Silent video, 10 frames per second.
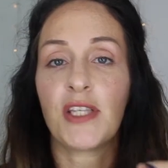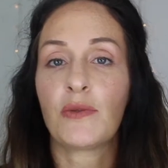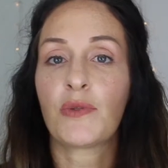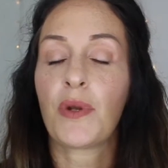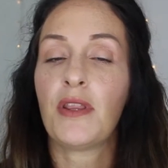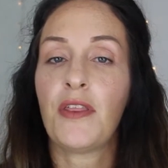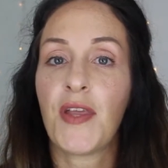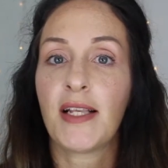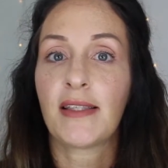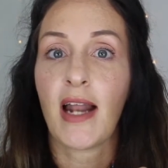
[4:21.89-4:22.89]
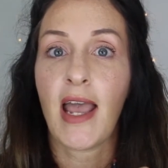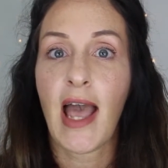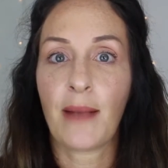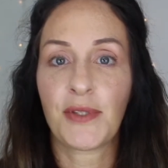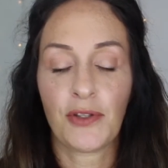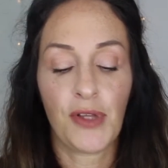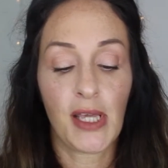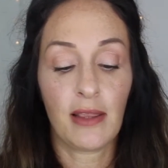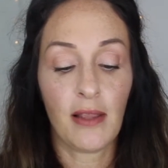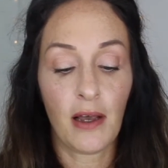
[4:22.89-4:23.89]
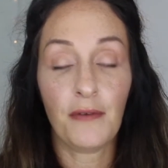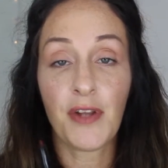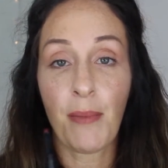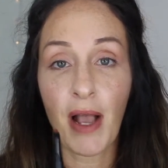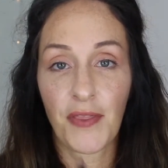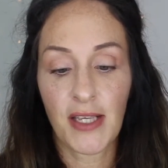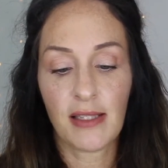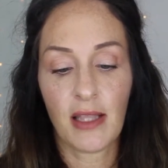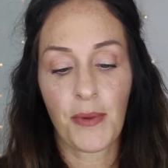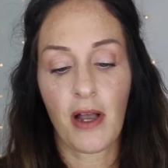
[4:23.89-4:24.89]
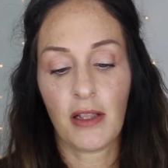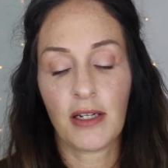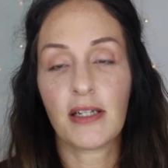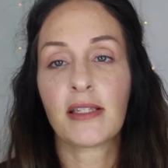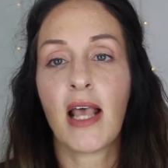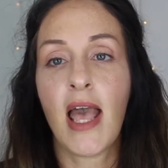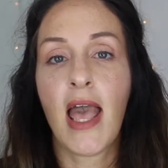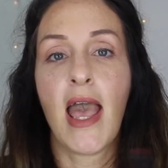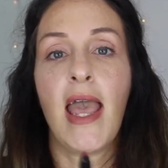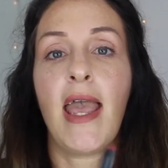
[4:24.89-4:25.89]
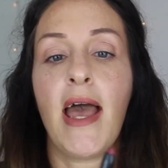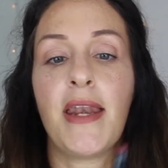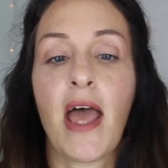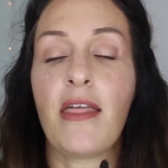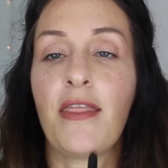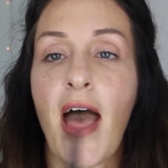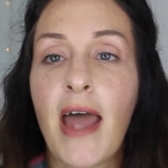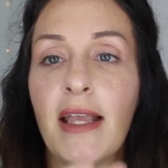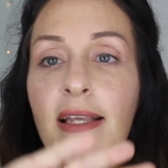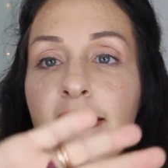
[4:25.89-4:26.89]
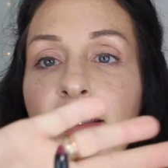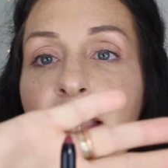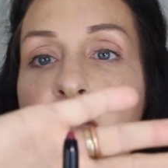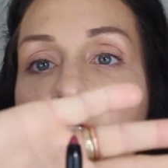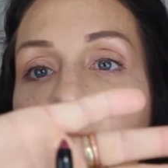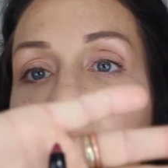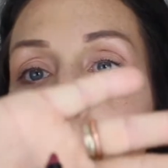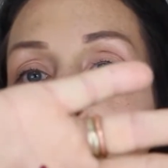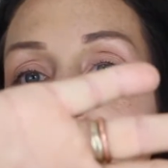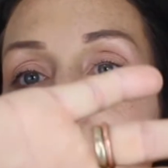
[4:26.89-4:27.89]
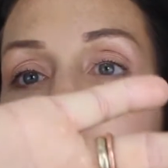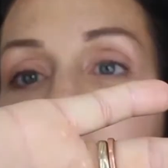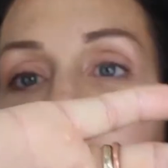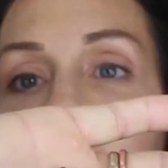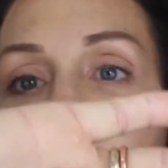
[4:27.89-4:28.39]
This was one of the things that I absolutely loved about these lip colors, and that is that they are pointed.